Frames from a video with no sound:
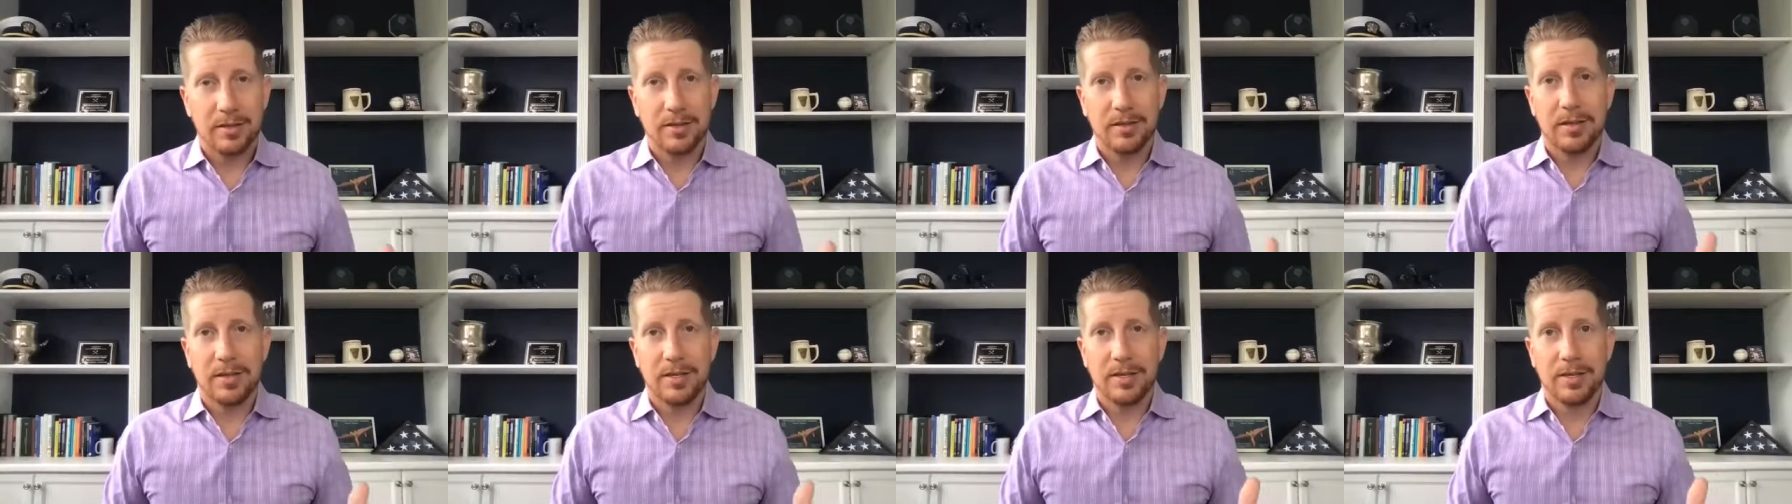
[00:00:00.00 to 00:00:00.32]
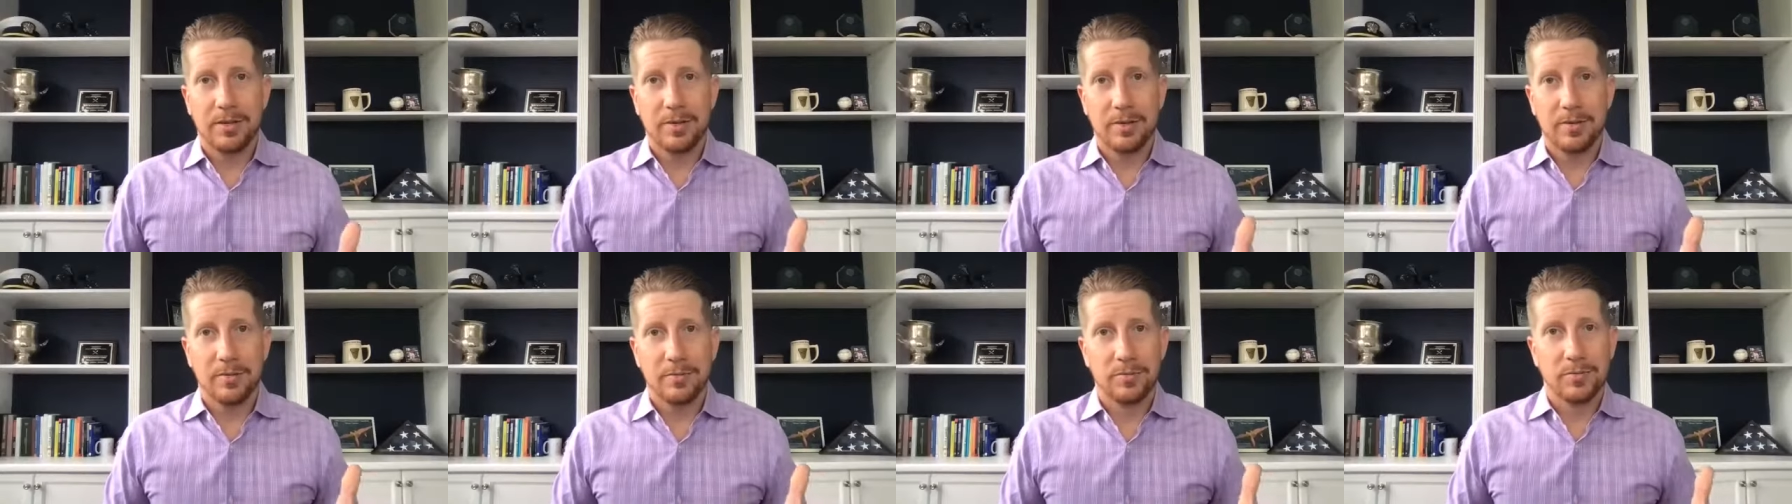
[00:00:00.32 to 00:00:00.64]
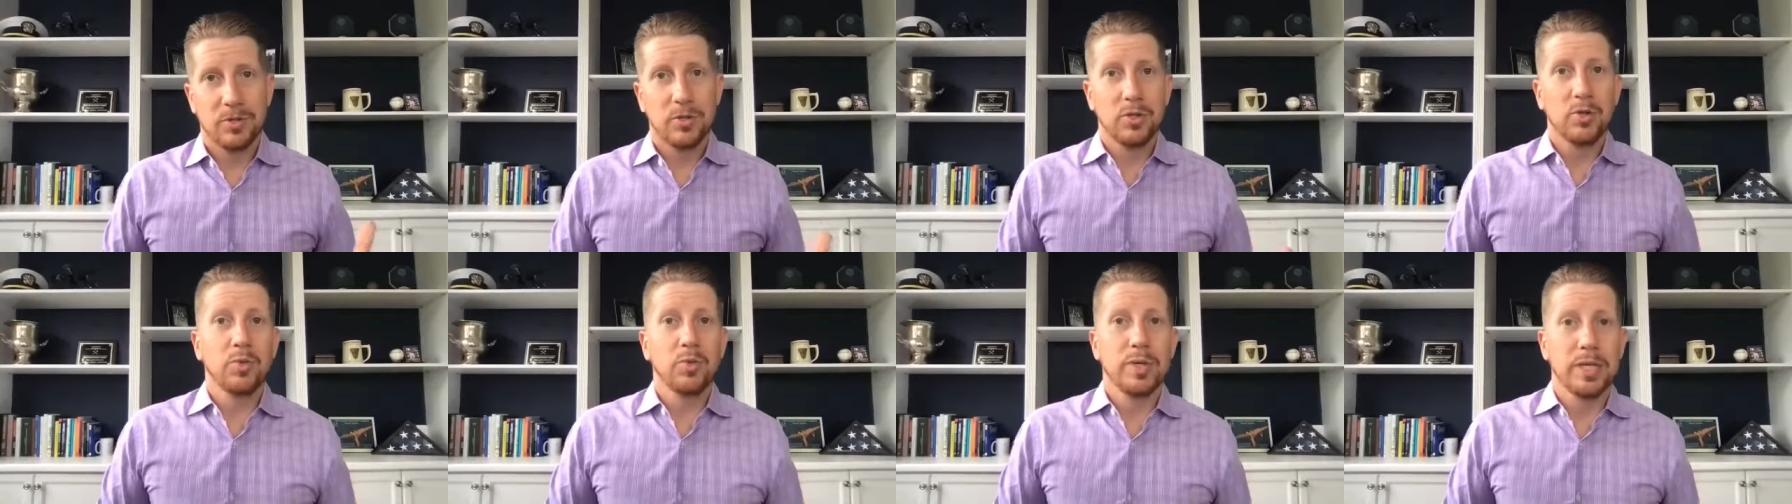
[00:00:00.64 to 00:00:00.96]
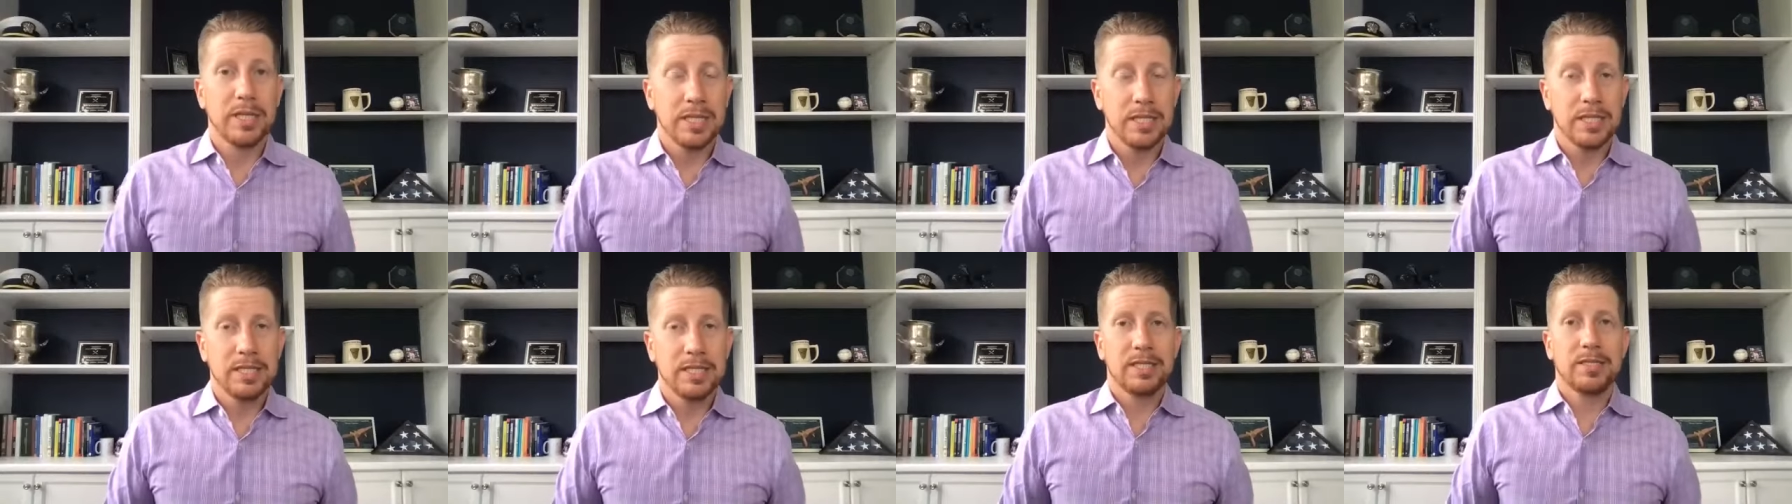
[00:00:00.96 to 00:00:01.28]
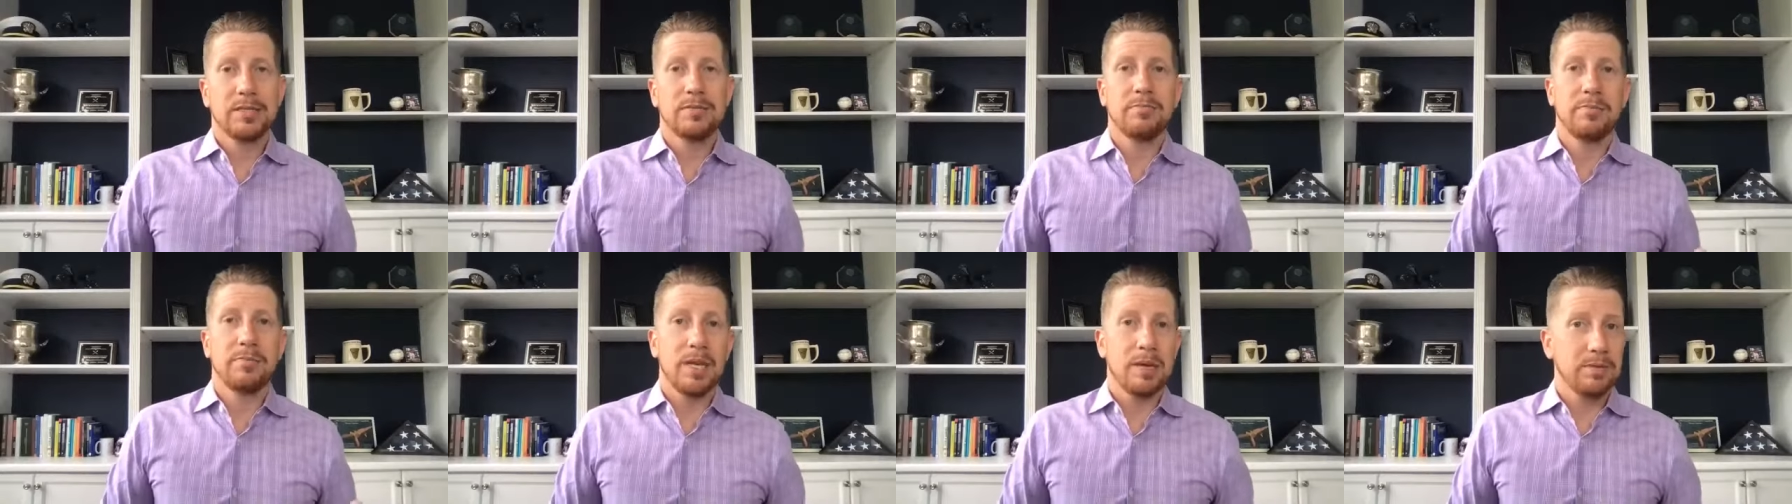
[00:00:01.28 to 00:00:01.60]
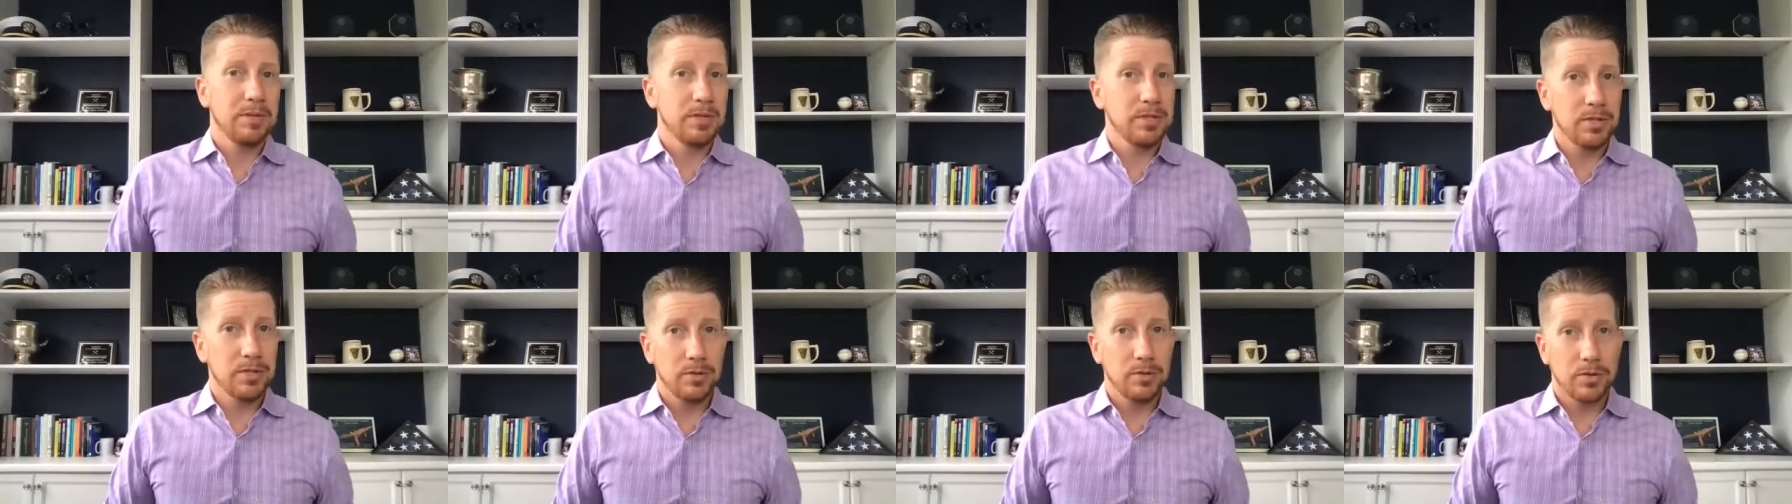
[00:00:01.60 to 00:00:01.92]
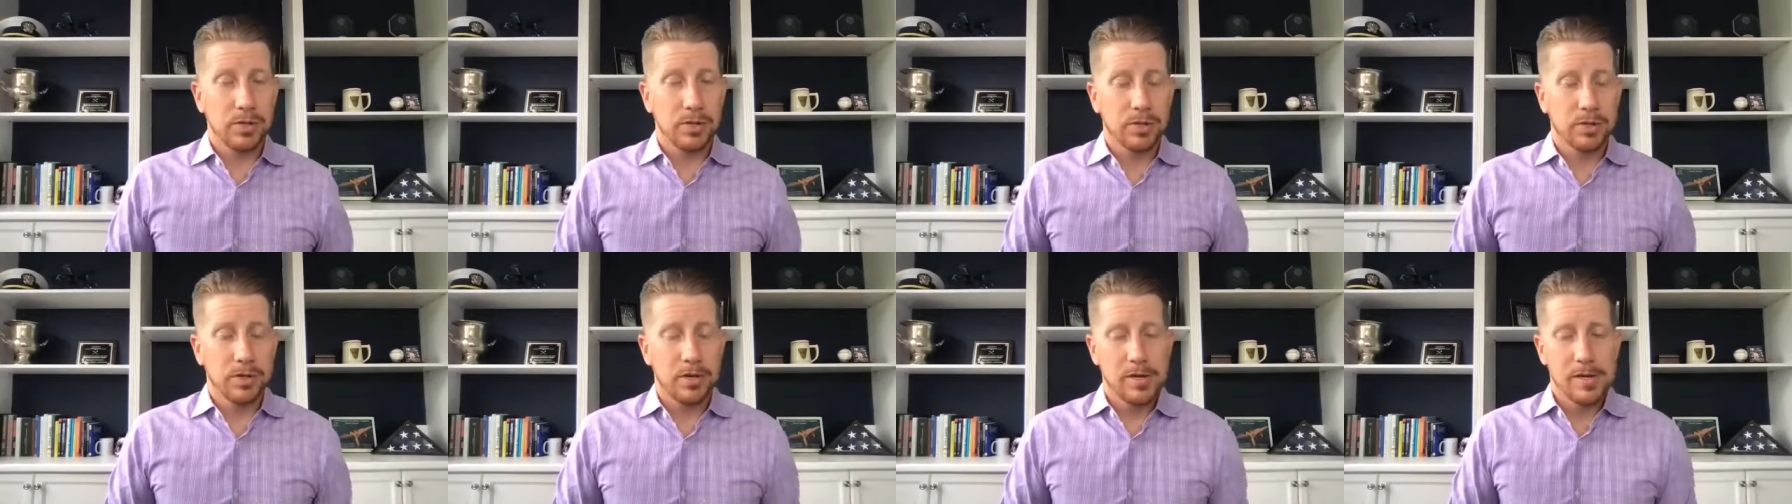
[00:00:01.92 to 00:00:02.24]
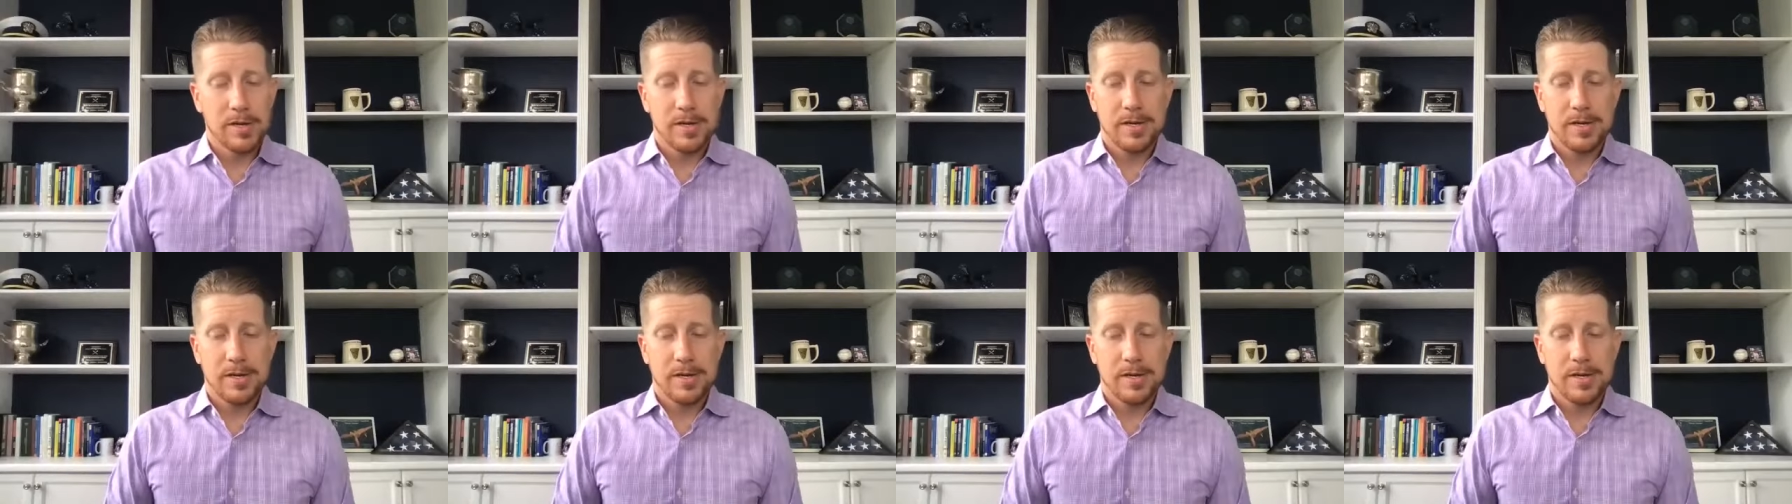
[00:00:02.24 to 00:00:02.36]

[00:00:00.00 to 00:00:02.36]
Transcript: you know, two weeks, maybe sooner.